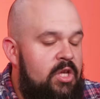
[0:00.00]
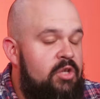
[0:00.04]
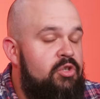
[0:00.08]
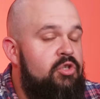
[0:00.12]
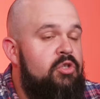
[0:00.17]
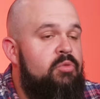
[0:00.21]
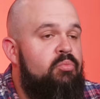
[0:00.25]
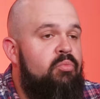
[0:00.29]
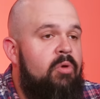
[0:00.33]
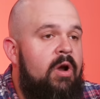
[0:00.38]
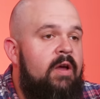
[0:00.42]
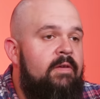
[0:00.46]
He
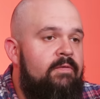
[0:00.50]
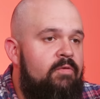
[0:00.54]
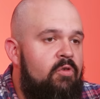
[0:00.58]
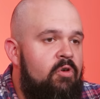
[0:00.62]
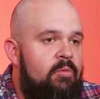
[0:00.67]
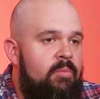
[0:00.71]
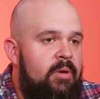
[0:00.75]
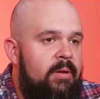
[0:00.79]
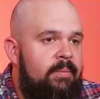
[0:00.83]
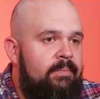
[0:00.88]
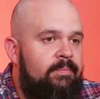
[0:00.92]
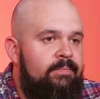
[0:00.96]
just prayed
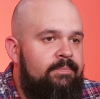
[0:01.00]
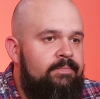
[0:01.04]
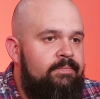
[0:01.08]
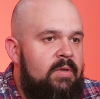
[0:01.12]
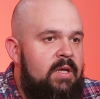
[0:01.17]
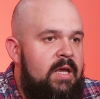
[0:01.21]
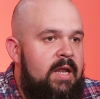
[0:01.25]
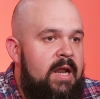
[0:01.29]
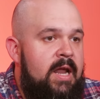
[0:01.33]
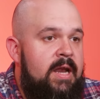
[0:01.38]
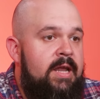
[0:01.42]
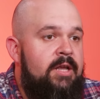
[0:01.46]
for me.
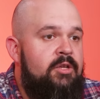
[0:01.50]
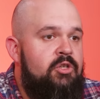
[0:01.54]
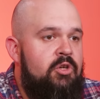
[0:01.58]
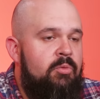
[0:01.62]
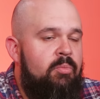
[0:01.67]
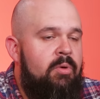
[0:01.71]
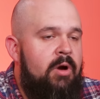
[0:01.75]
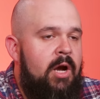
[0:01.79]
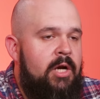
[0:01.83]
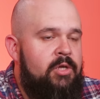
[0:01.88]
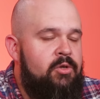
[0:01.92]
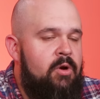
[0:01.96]
And I need your
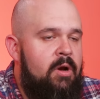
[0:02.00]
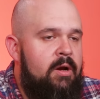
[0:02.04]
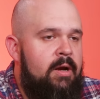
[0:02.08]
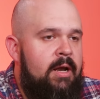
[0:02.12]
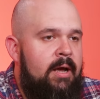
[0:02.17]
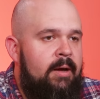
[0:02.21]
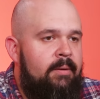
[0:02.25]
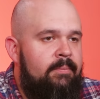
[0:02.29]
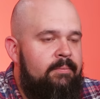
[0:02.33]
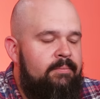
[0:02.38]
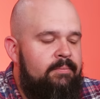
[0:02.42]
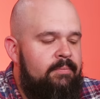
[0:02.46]
prayers right
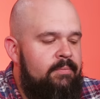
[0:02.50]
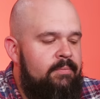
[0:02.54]
now